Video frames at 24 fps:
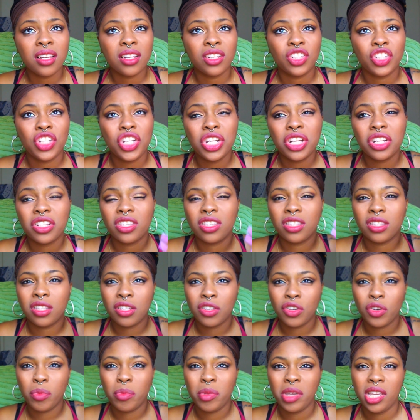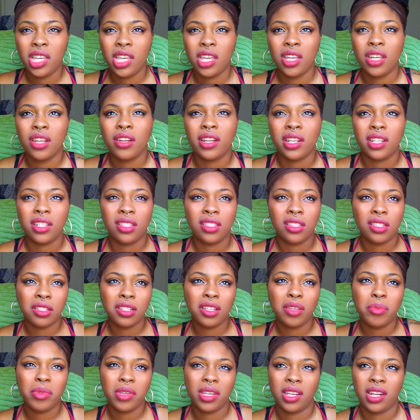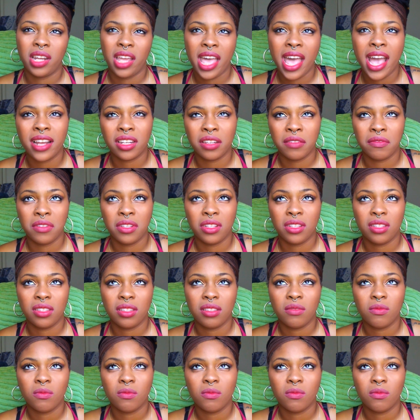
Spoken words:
she could still be here and still be an activist.